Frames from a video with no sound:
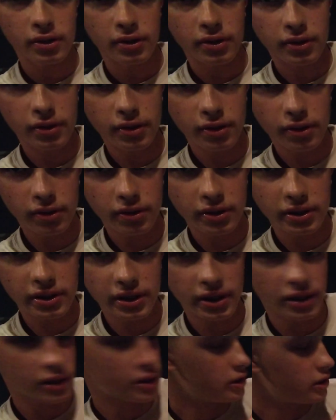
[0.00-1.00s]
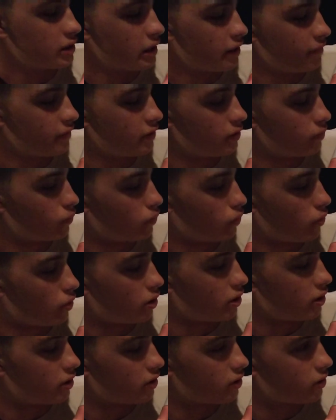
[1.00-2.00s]
there is a
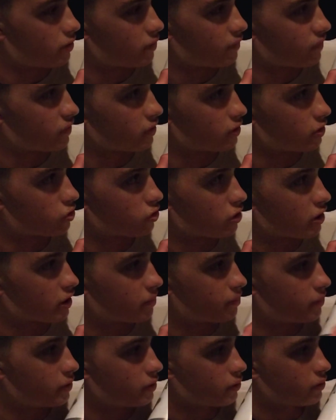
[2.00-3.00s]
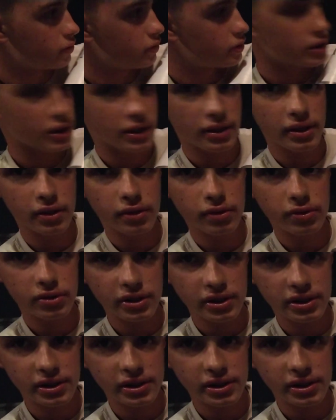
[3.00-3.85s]
7.1 for the track builds, and then there's a